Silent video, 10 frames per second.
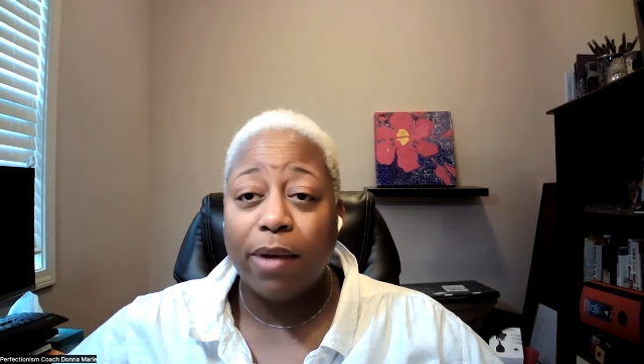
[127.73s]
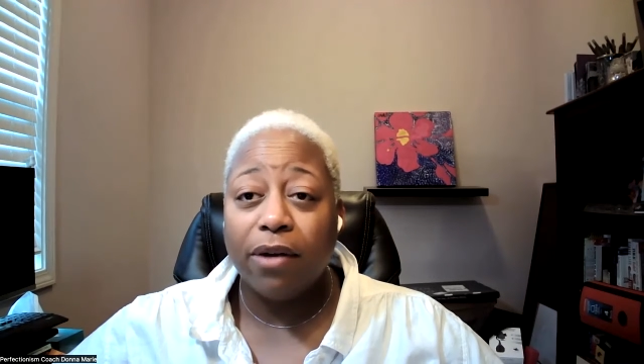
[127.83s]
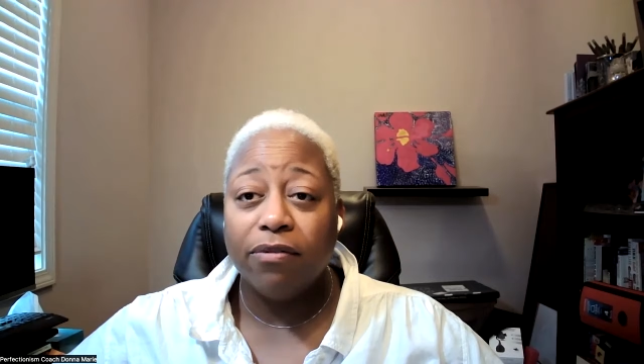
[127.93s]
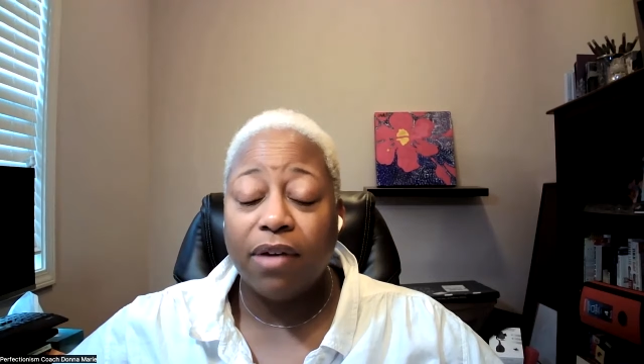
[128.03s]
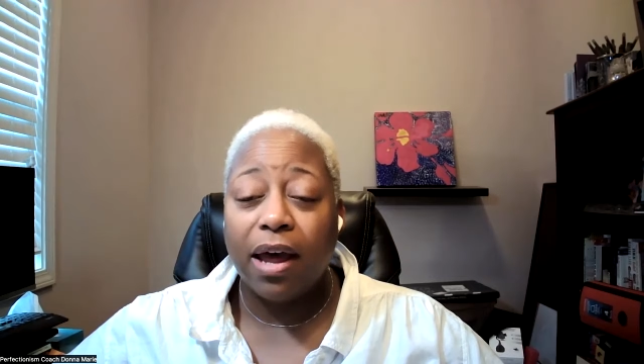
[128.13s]

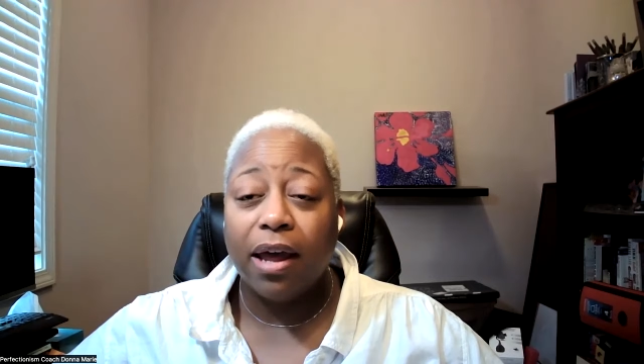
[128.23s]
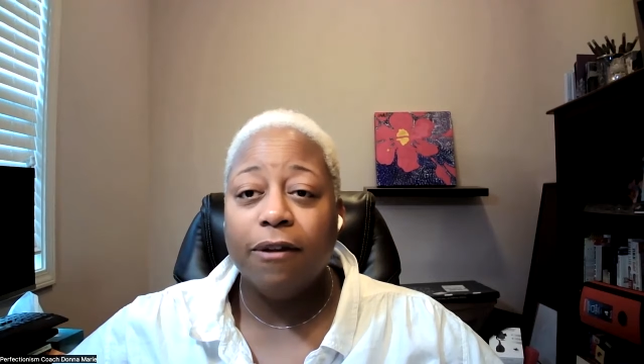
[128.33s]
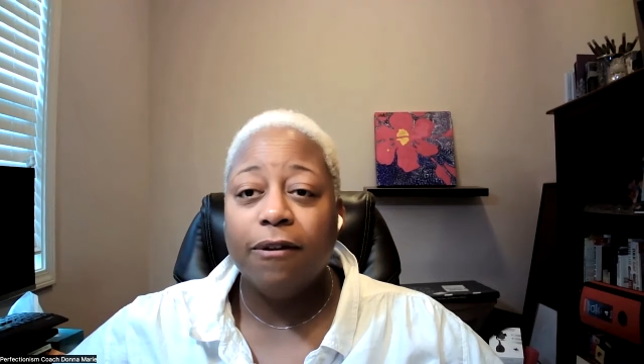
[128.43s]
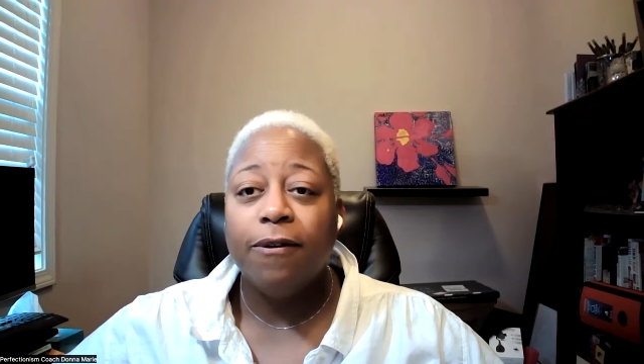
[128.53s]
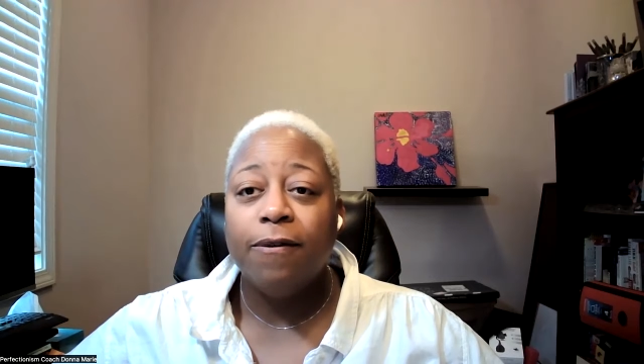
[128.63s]

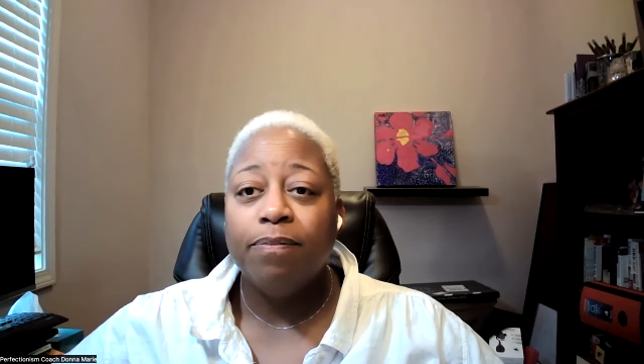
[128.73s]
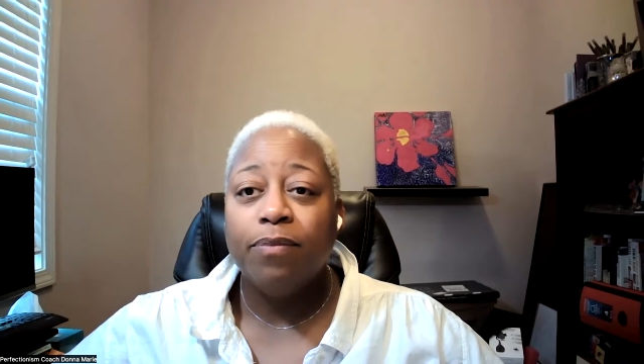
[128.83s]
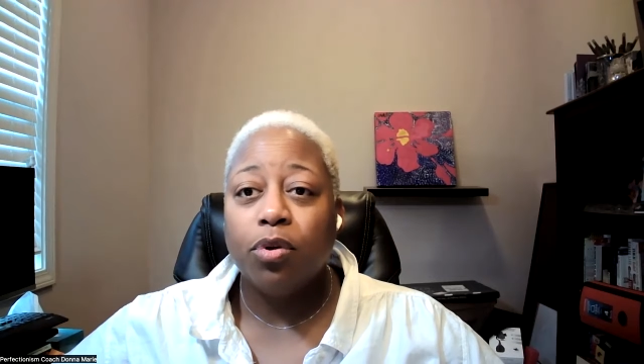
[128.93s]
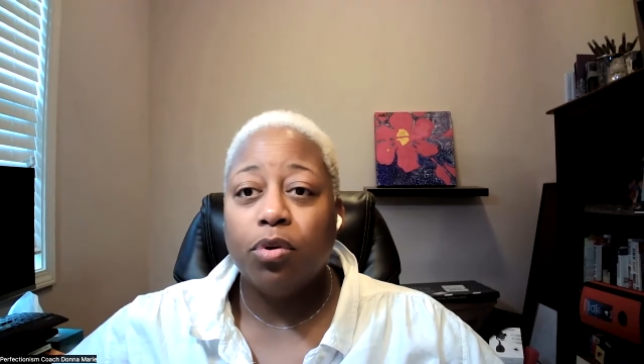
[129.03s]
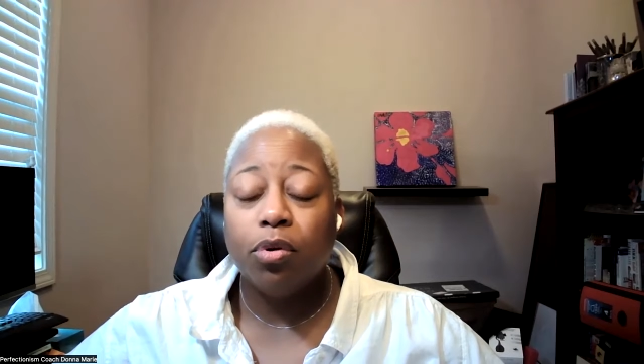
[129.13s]
Spotify,
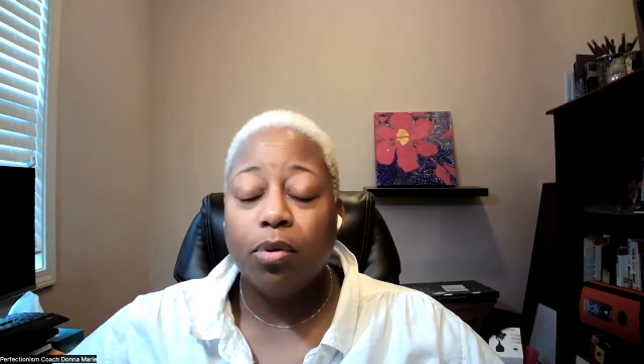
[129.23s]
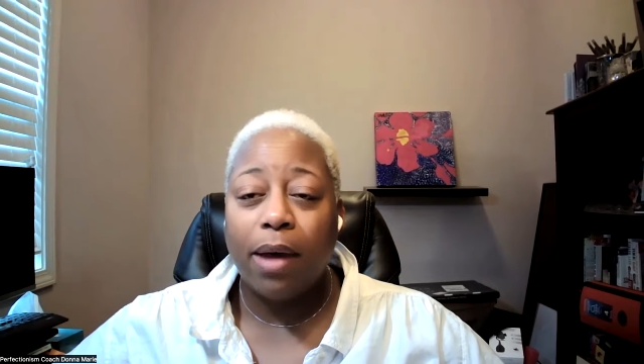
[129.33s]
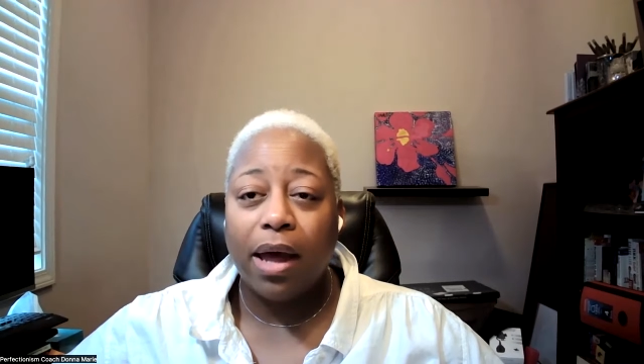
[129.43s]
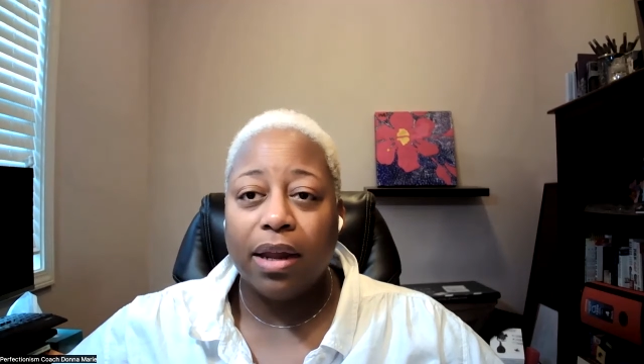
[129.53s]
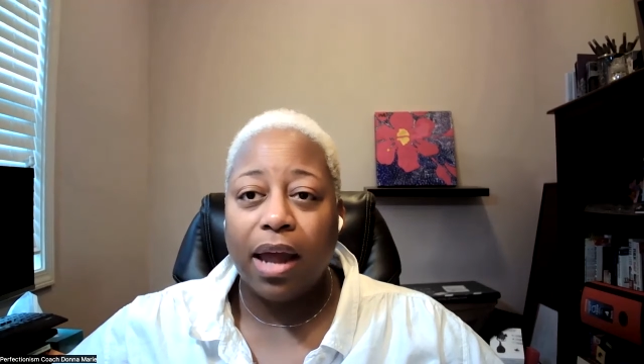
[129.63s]
Google
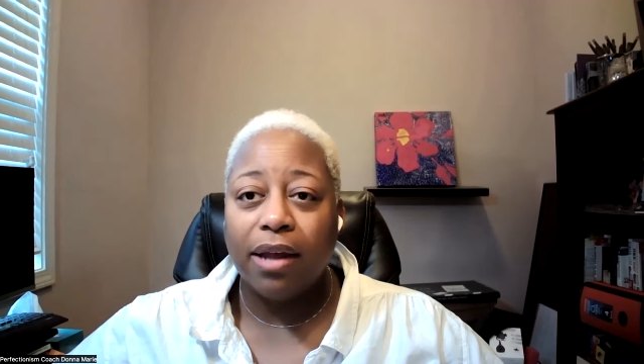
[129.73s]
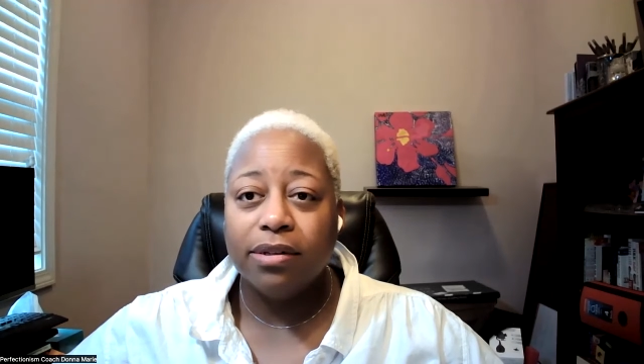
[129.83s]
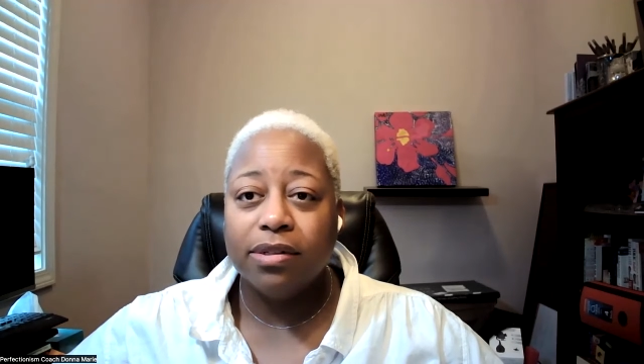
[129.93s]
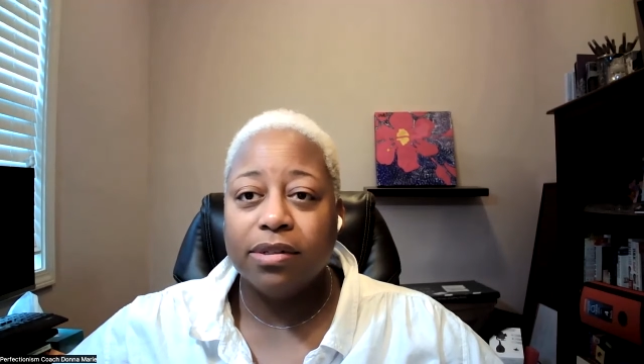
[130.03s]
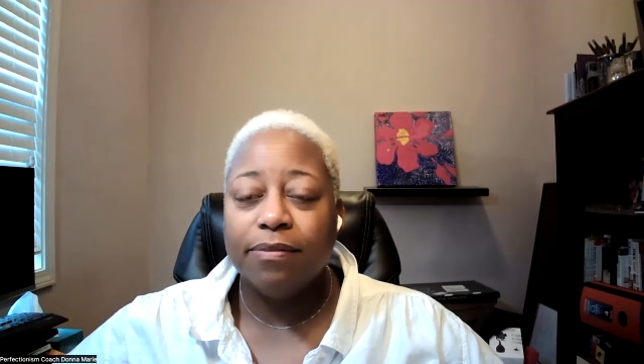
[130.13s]

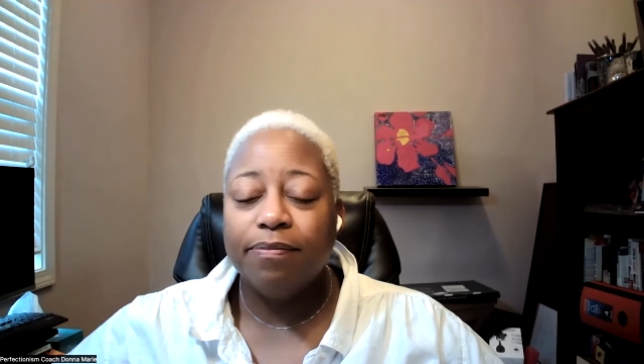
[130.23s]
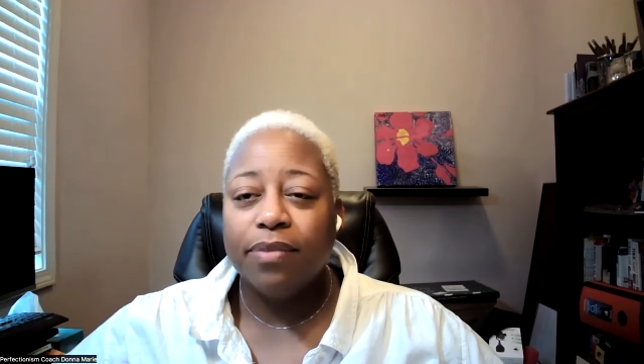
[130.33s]
Podcasts.